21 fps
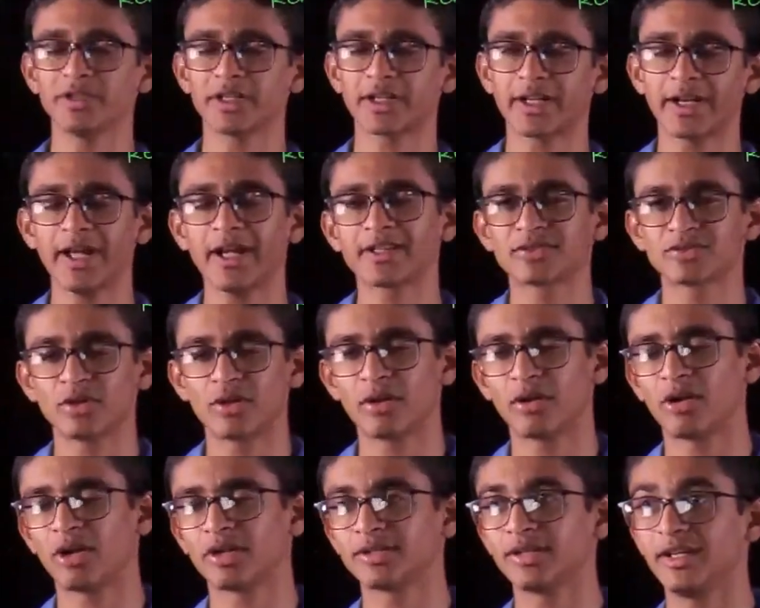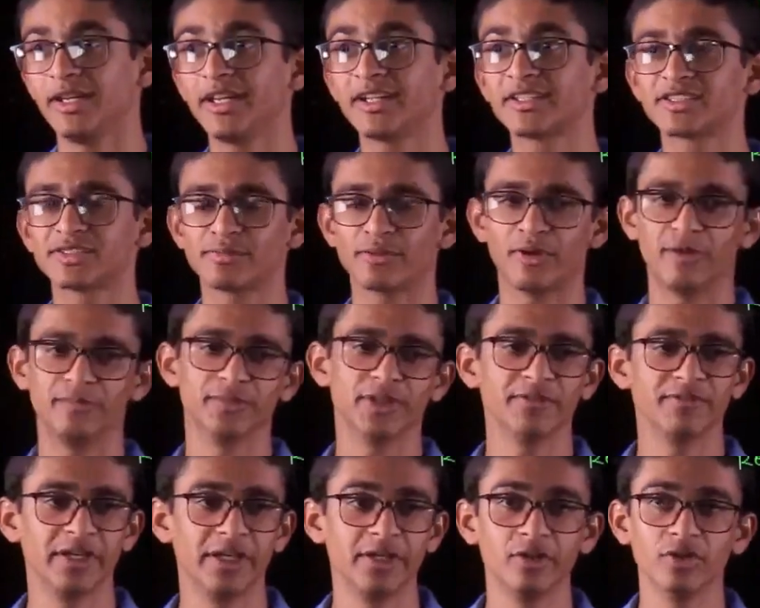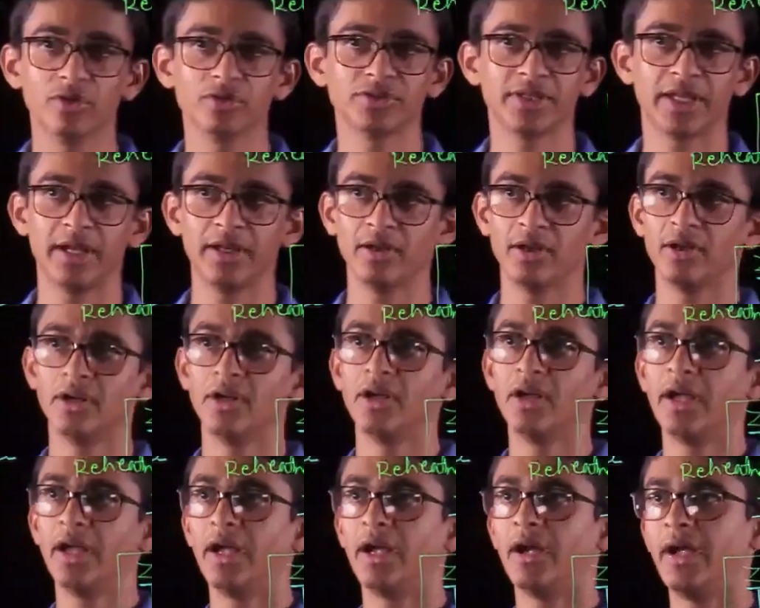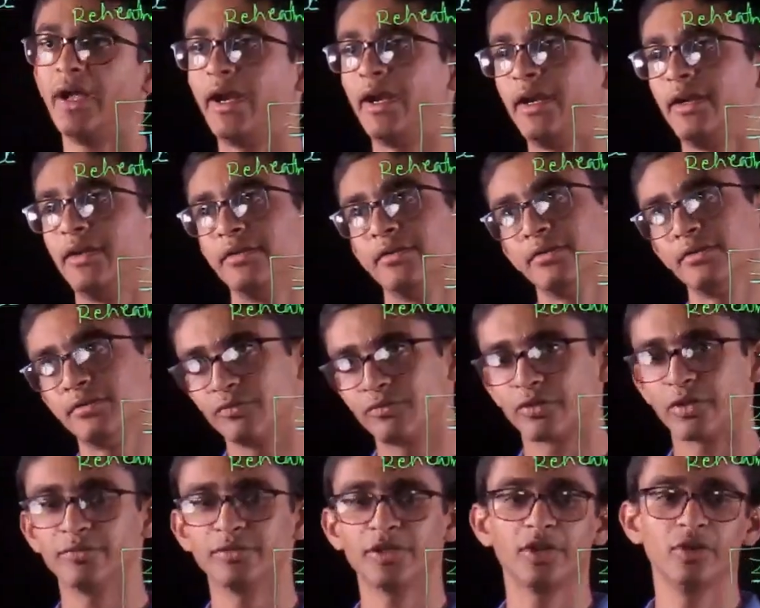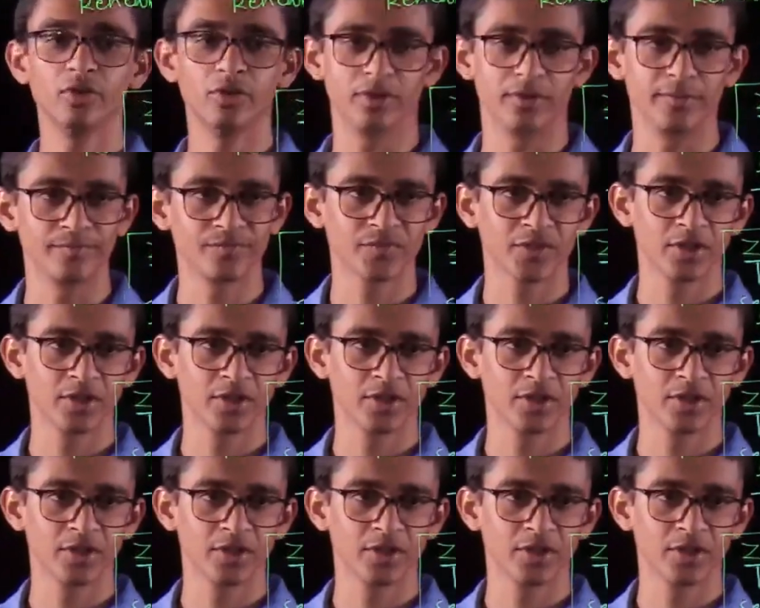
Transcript: cracks or the leaks from the windows and from the door.